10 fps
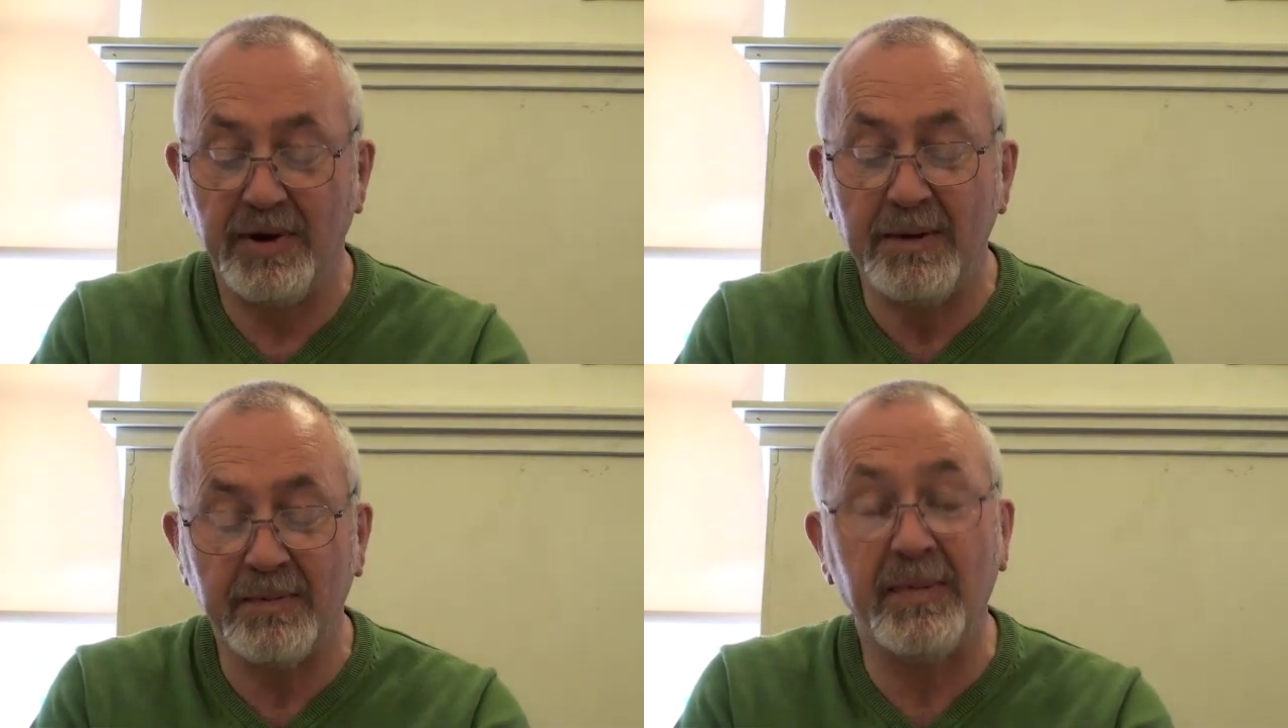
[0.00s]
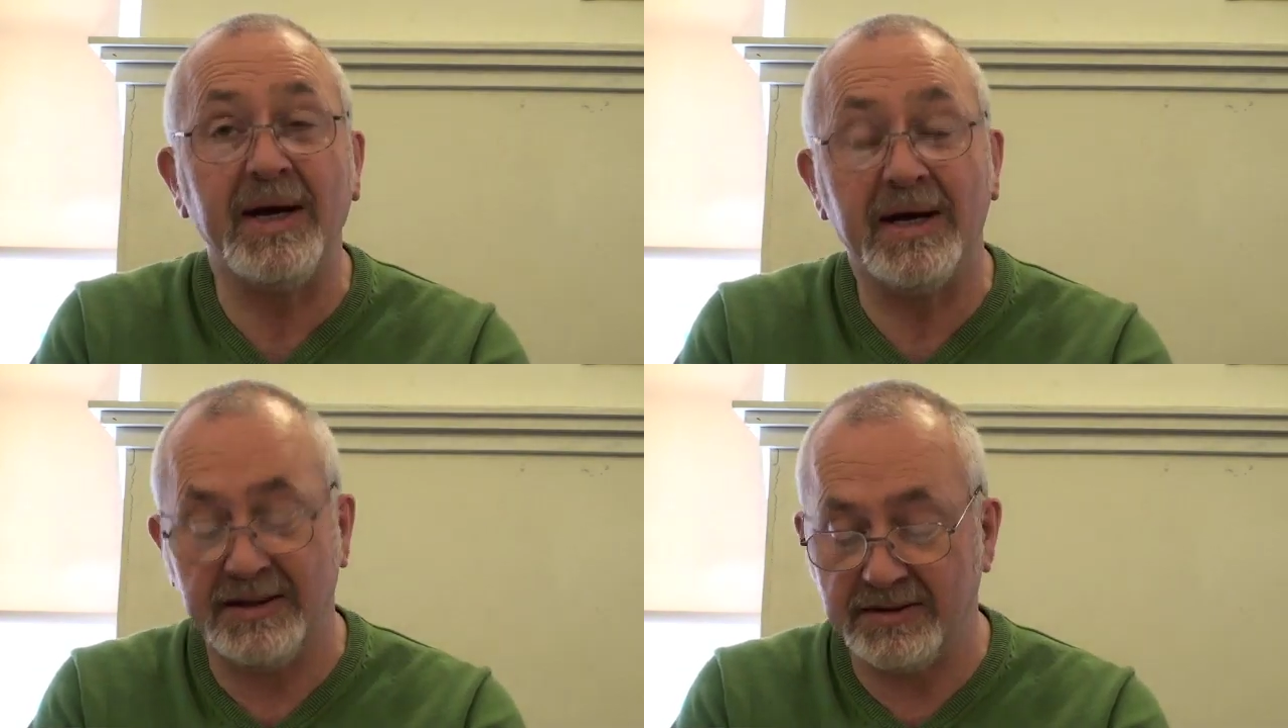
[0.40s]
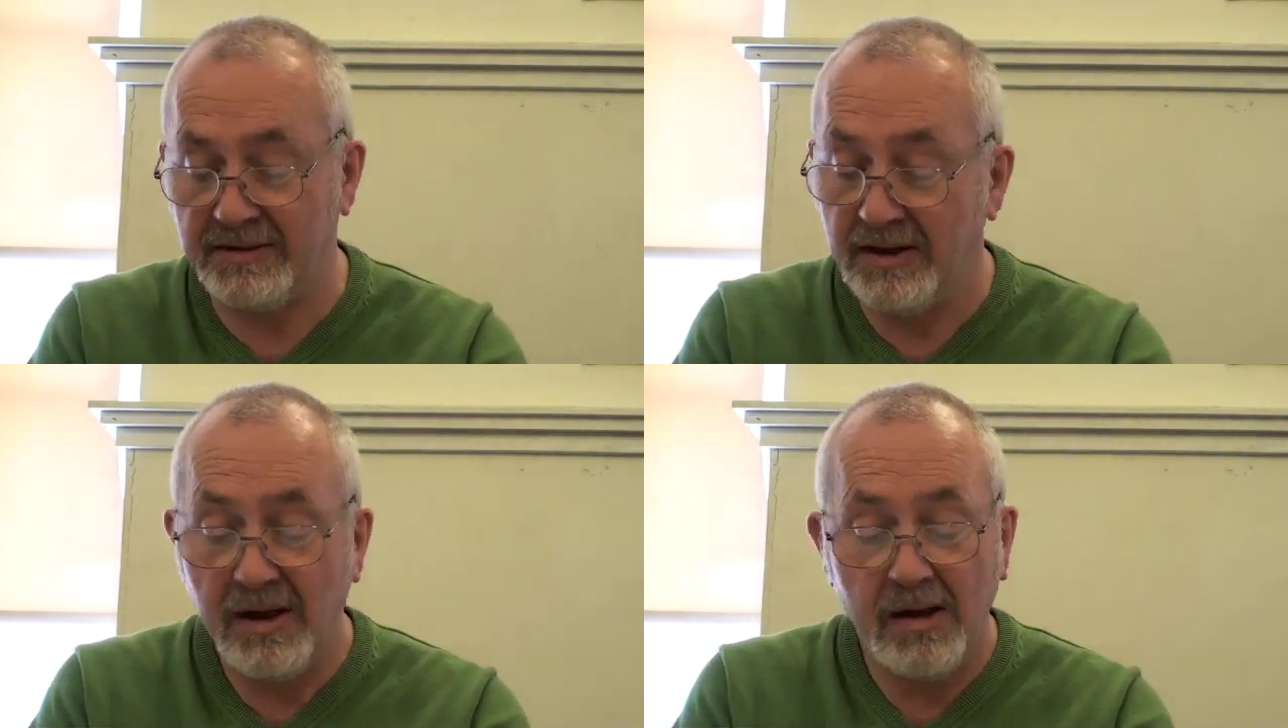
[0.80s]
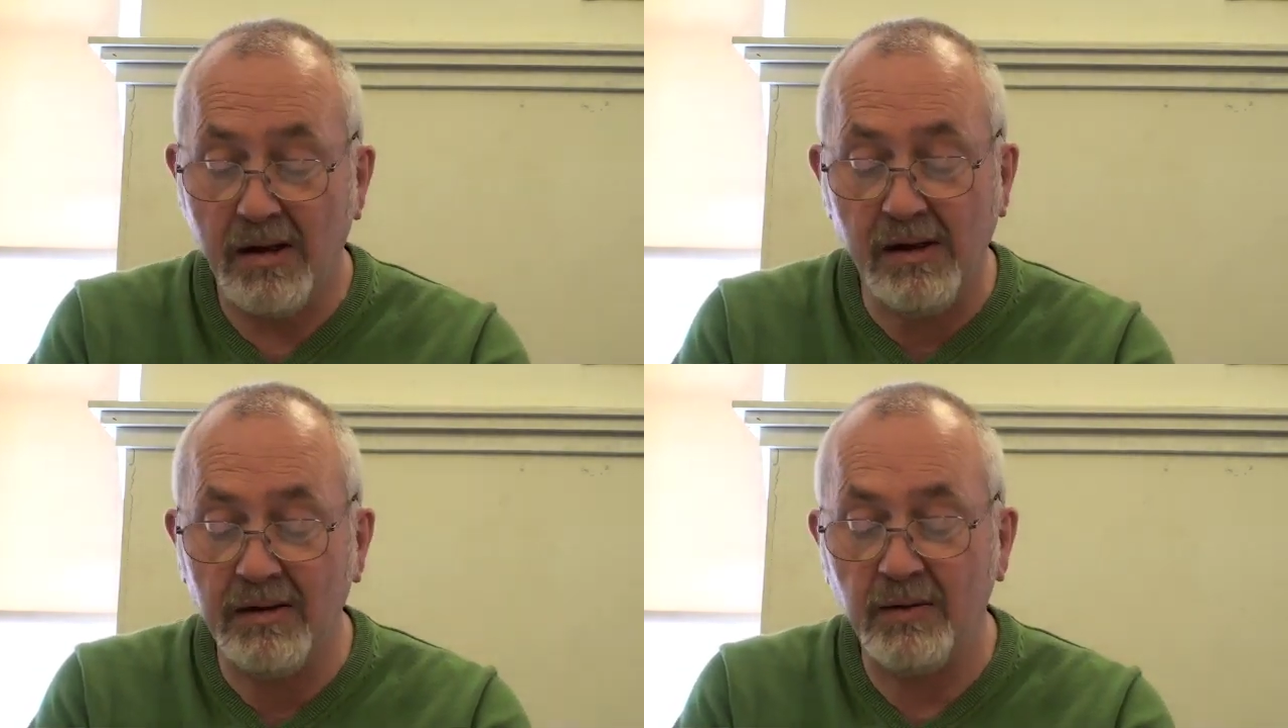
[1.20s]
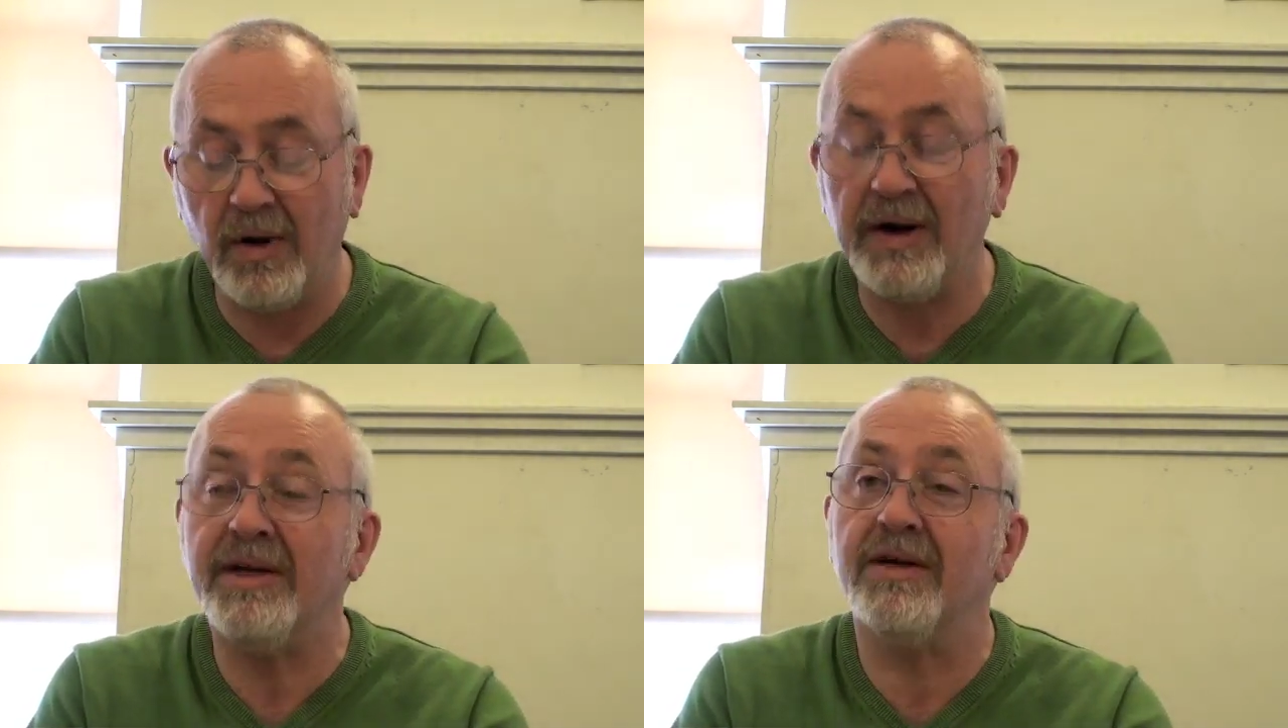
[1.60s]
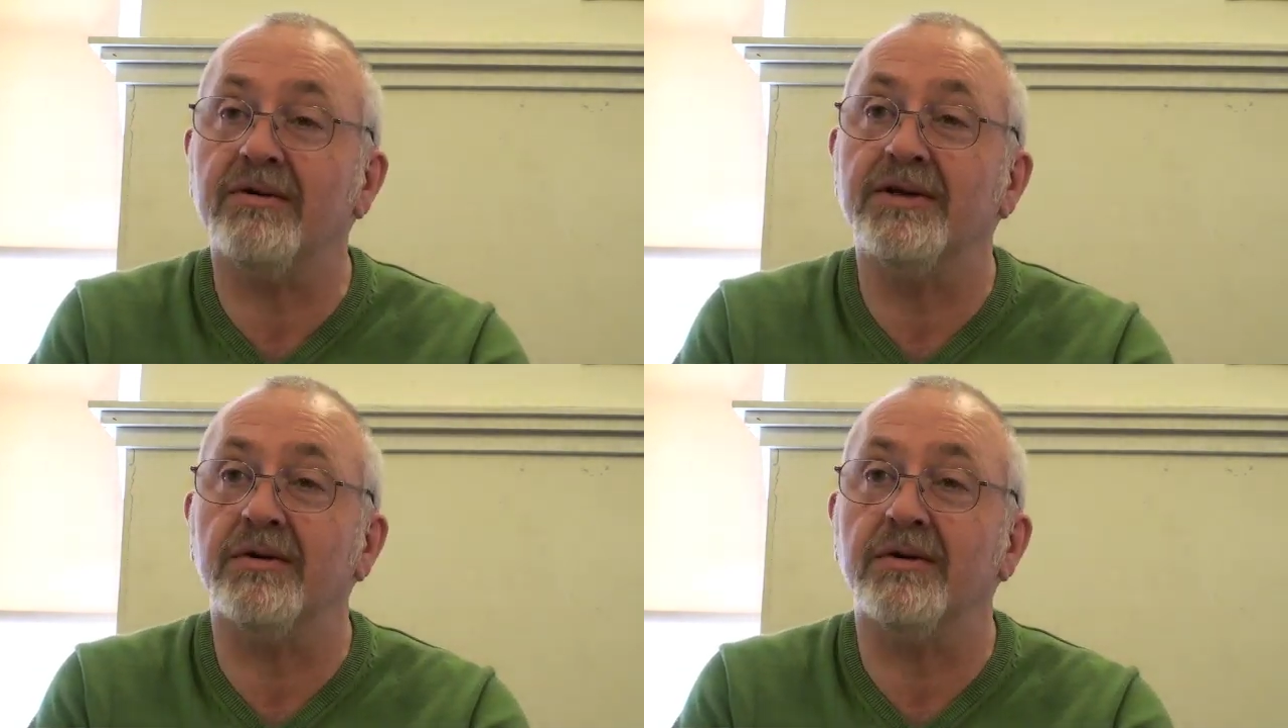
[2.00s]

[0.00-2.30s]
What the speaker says: People may ask, why did